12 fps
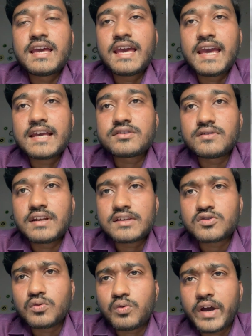as well
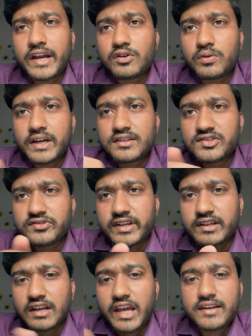as white
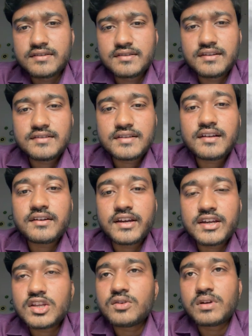straight lines. These are
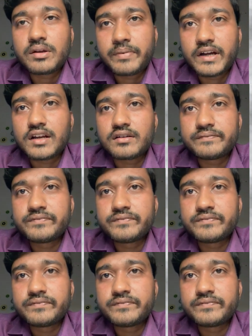reticular pattern.